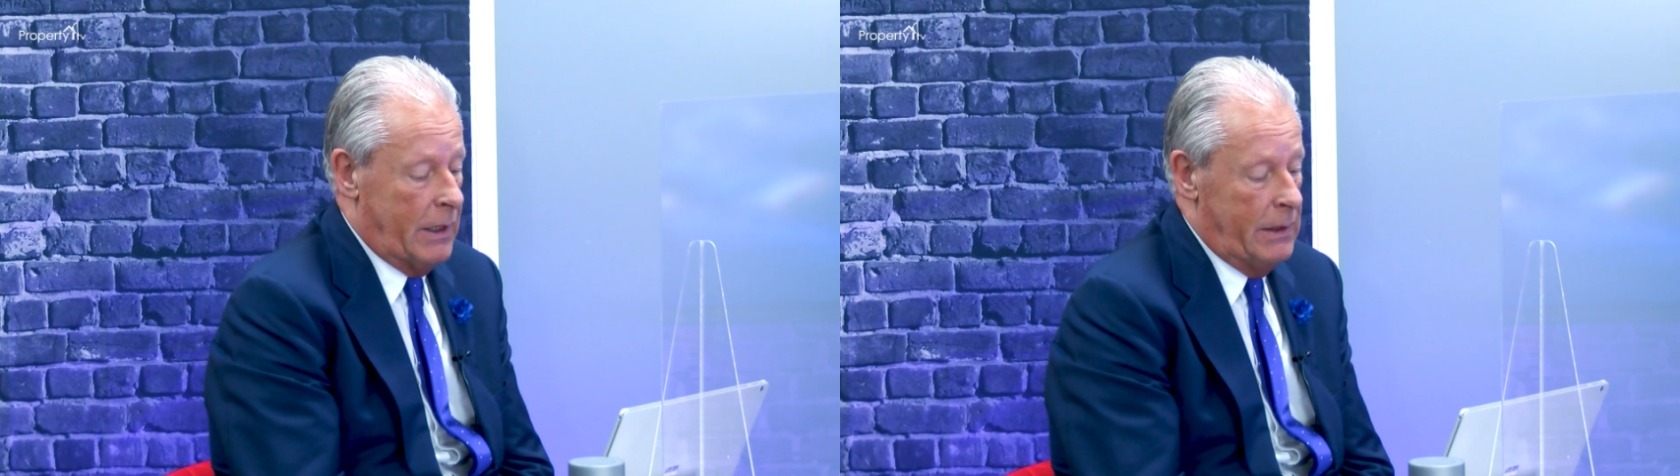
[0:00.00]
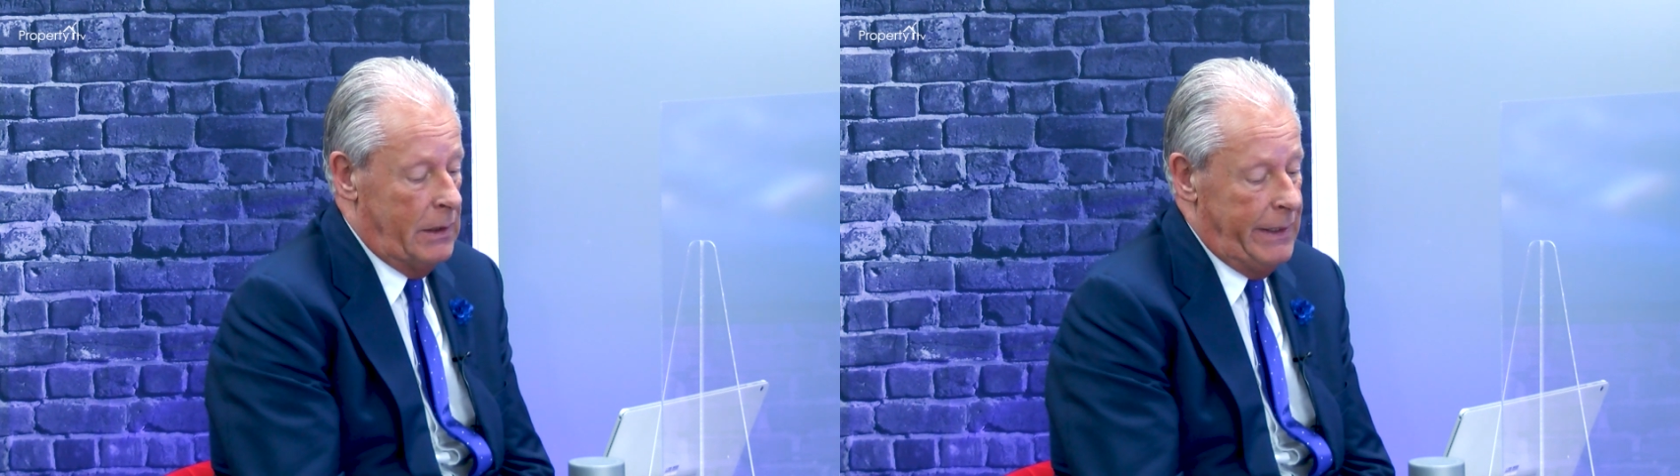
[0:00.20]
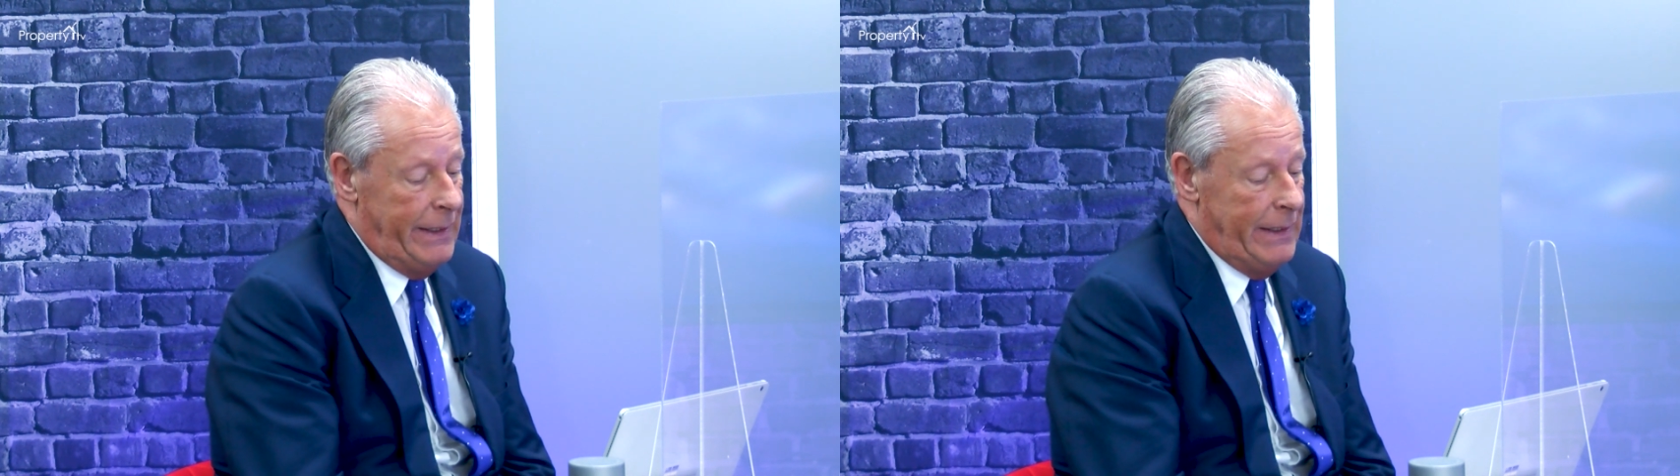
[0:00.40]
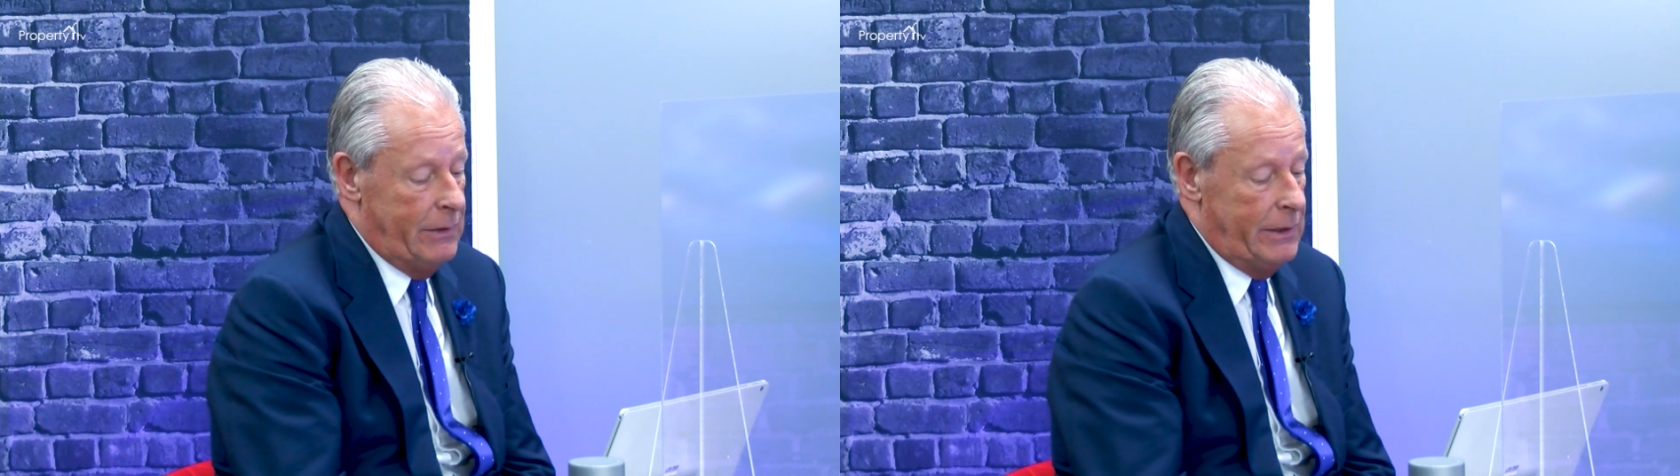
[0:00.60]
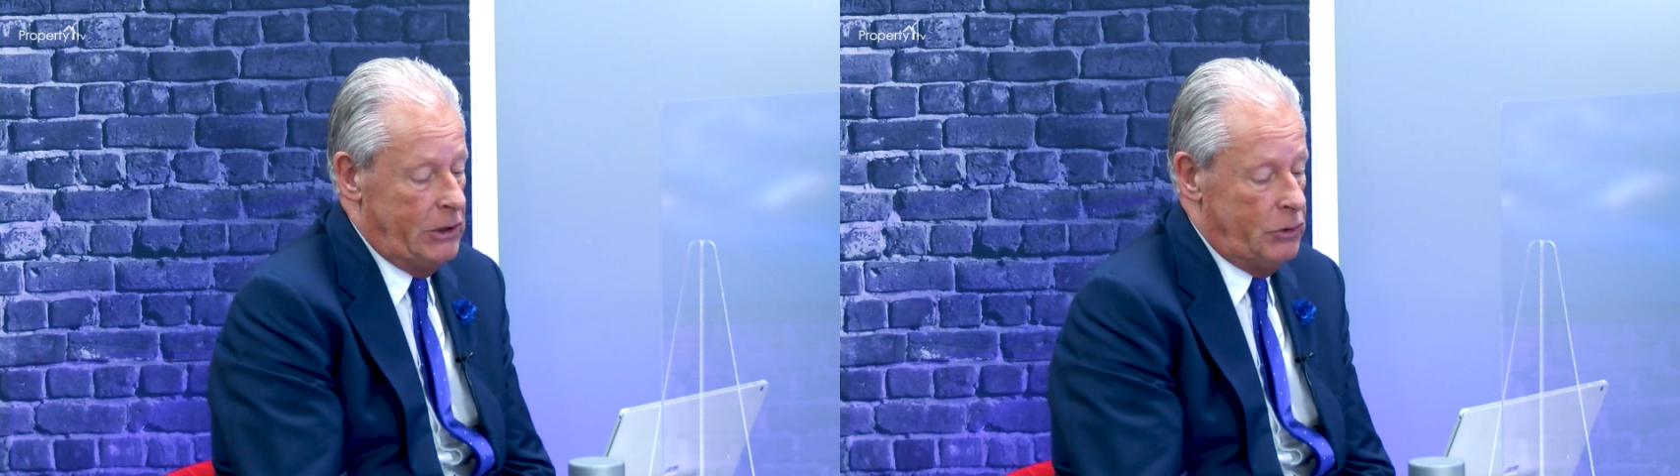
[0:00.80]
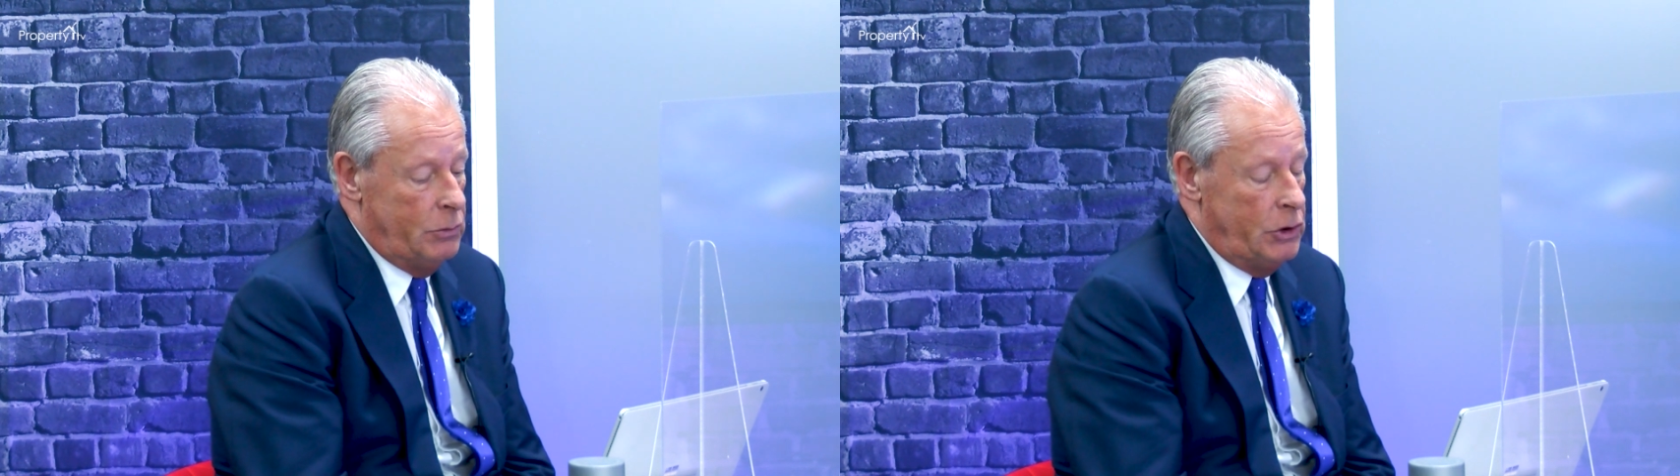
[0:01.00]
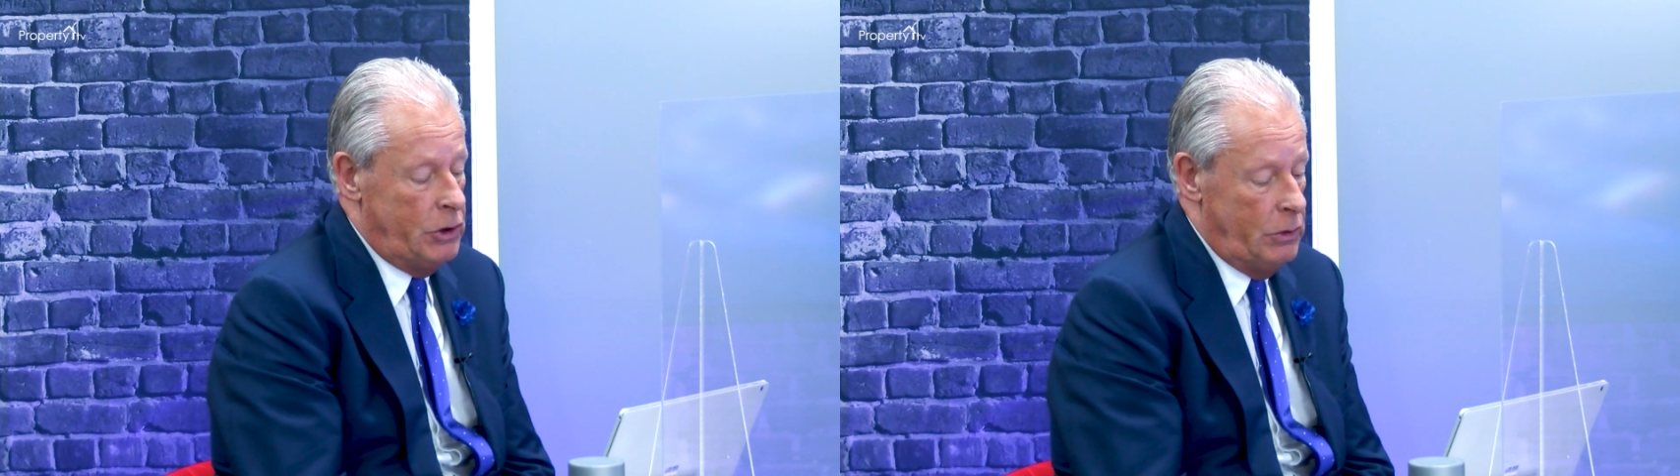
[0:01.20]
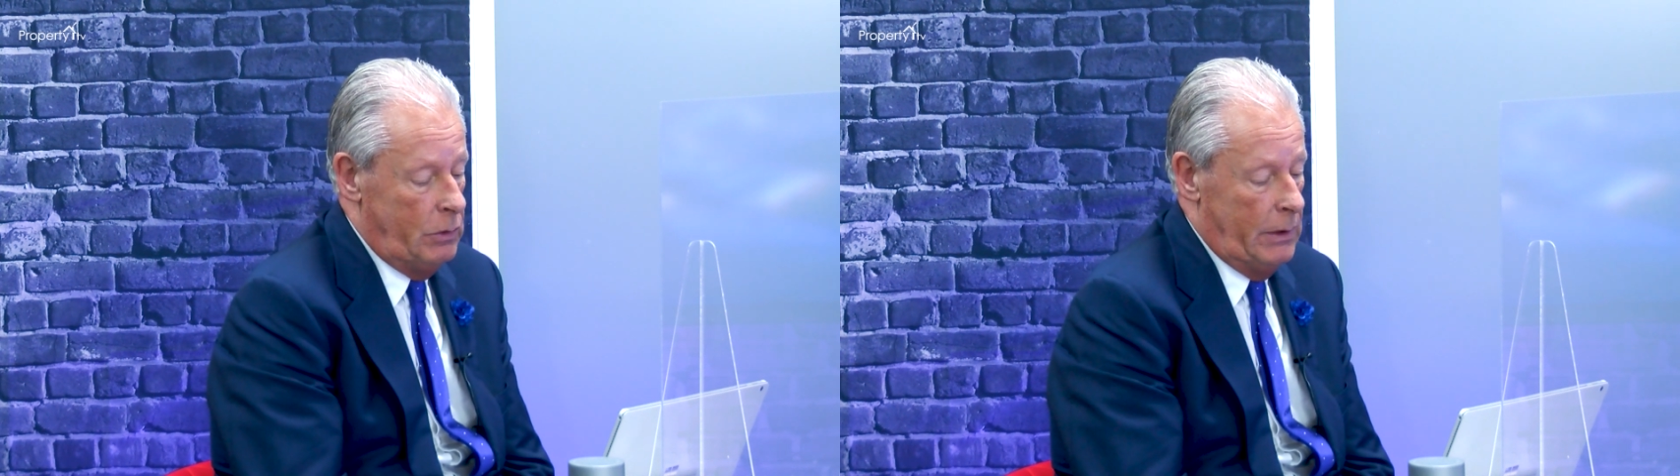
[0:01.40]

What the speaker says: can I either issue a new